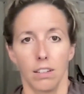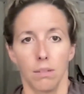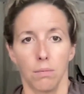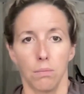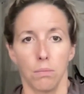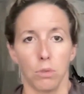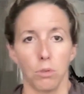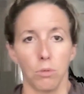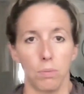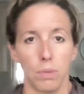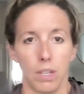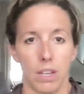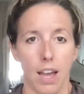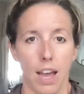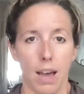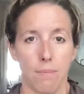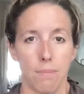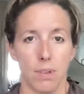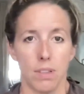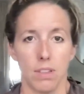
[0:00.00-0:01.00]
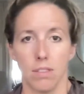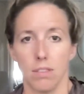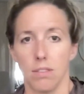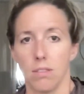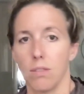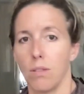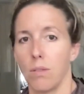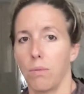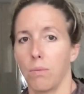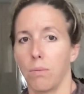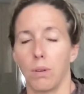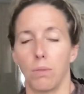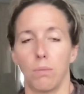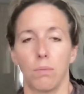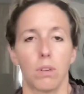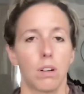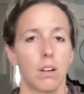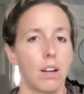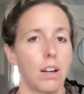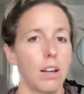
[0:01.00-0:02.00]
movement happens when
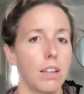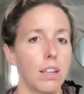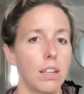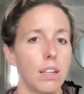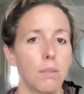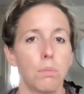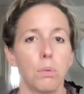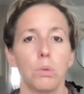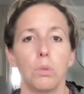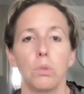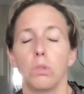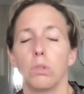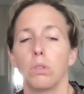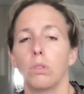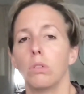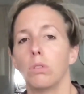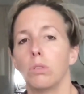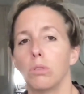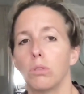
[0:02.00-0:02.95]
we're not able